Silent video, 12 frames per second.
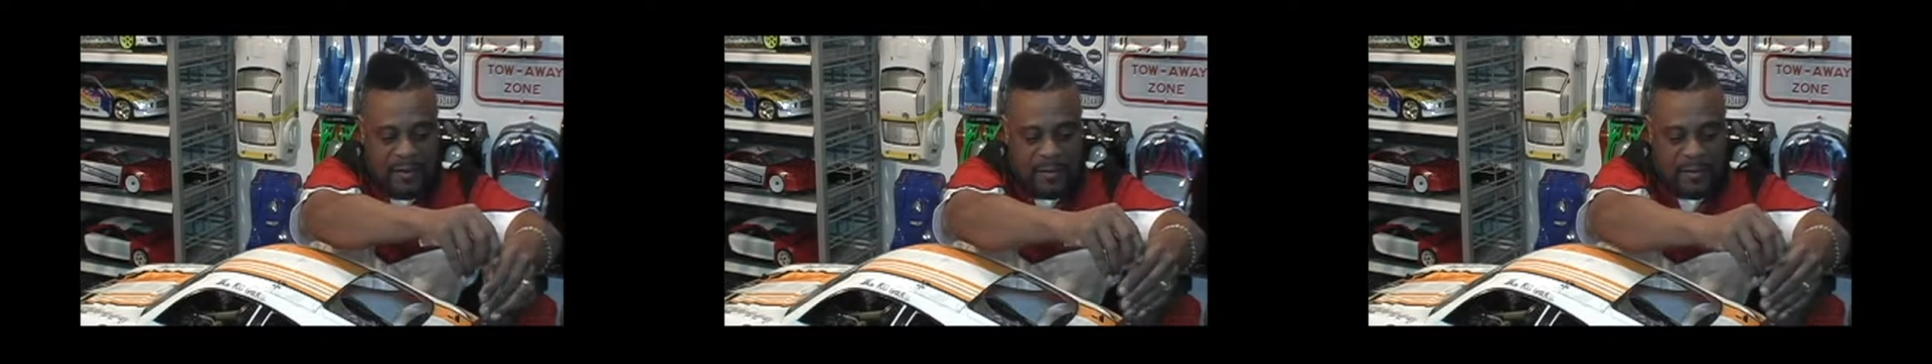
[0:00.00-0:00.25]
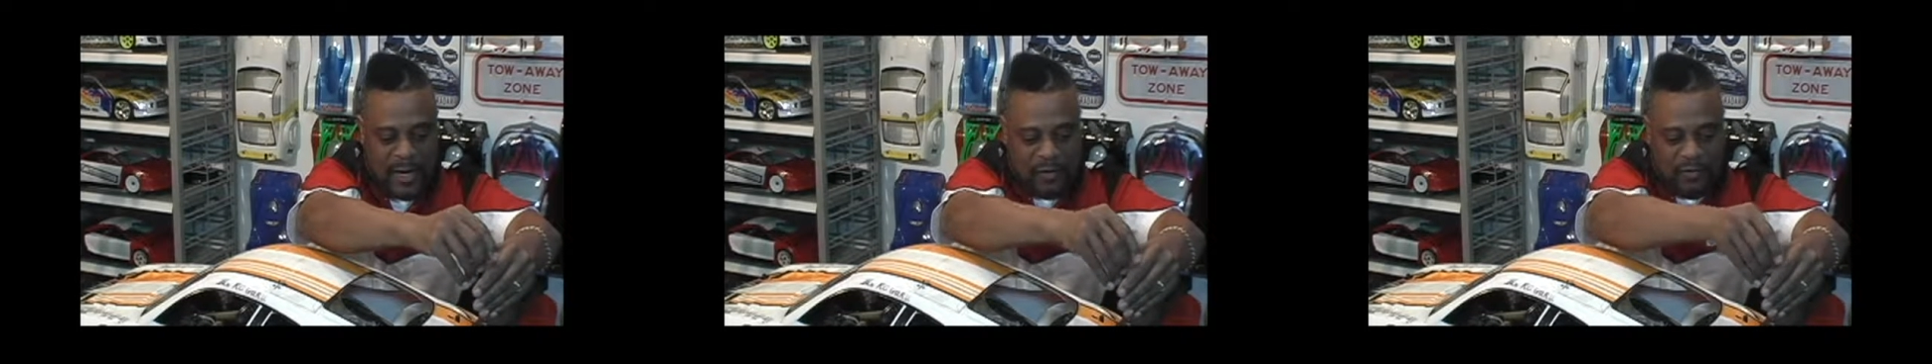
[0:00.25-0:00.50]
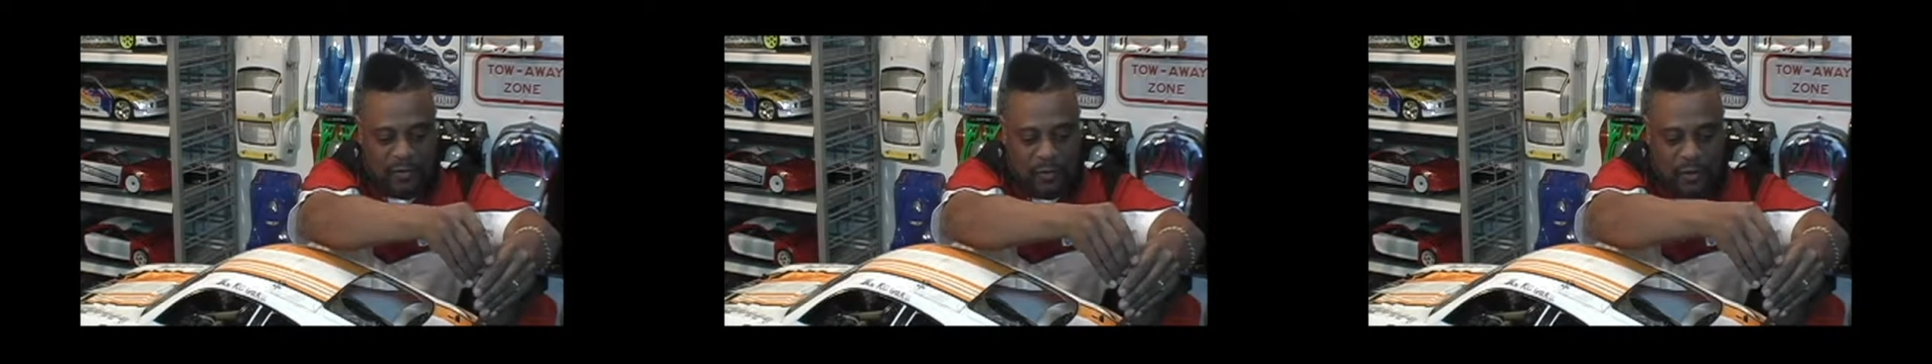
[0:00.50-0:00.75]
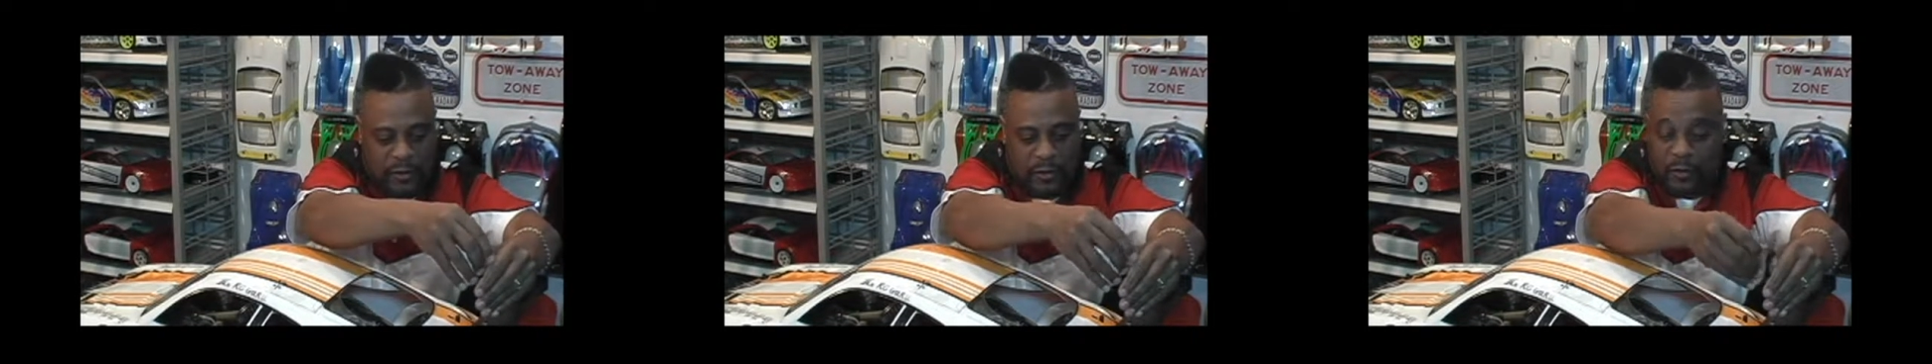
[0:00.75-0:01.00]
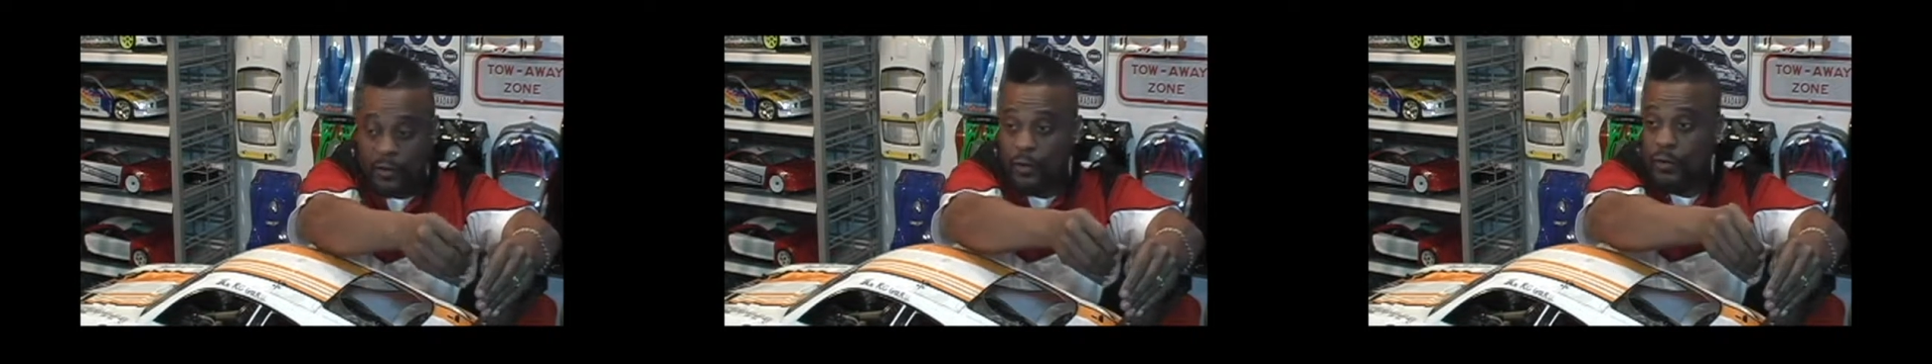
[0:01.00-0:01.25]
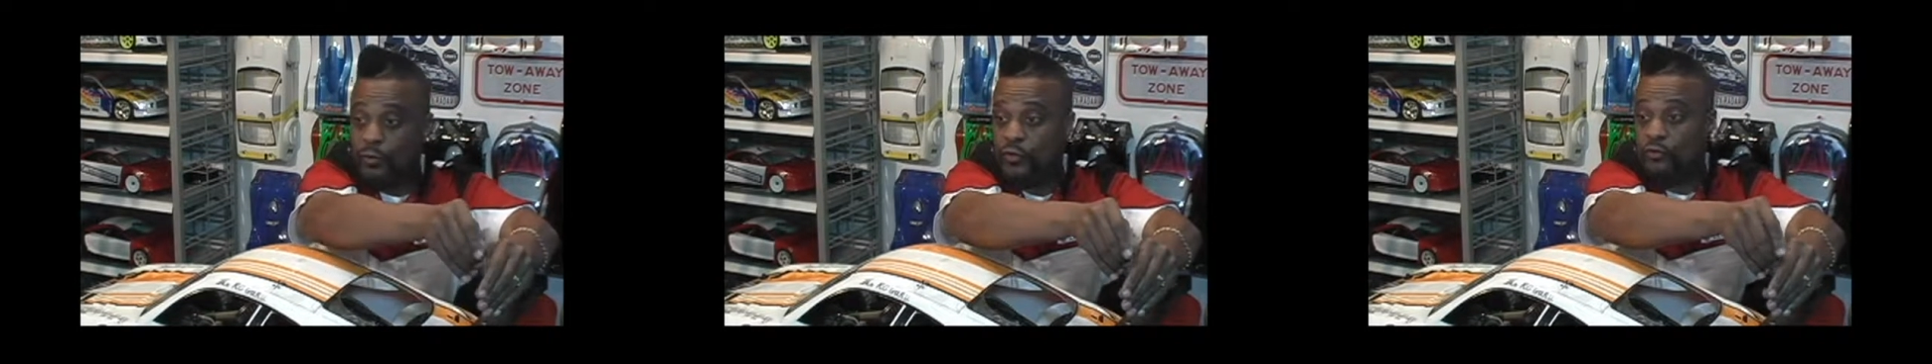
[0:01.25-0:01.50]
Make sure that
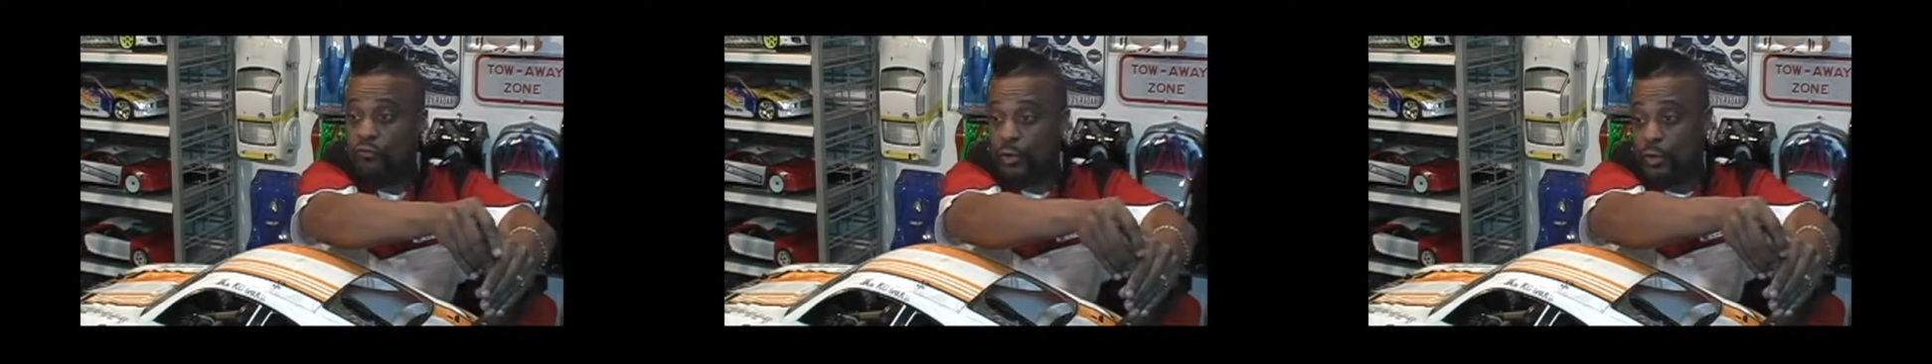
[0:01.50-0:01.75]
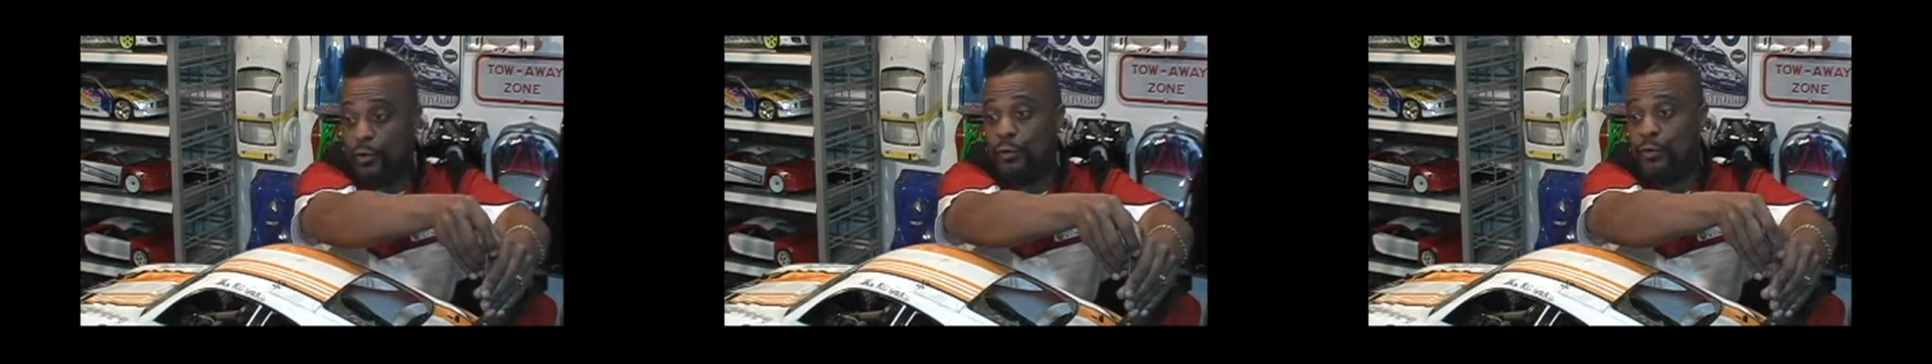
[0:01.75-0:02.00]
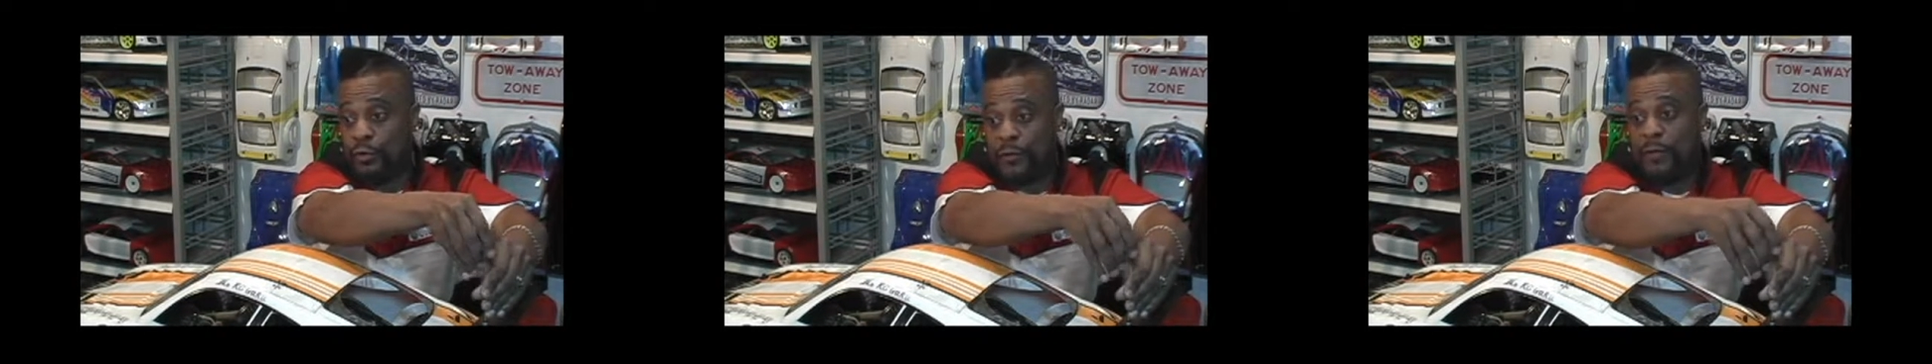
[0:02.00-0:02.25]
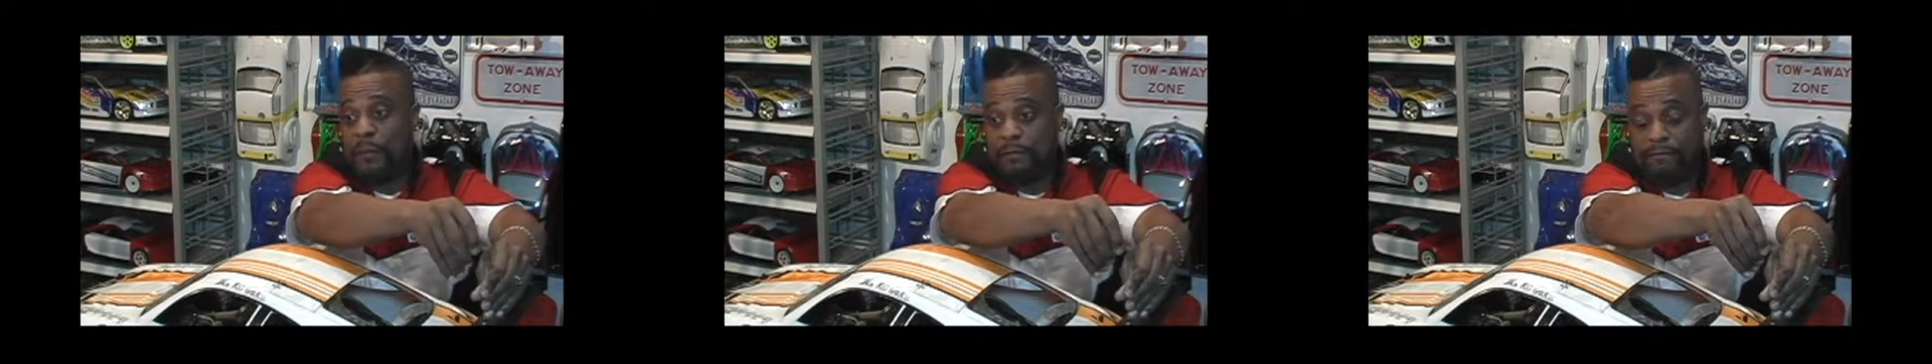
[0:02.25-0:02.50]
those screws,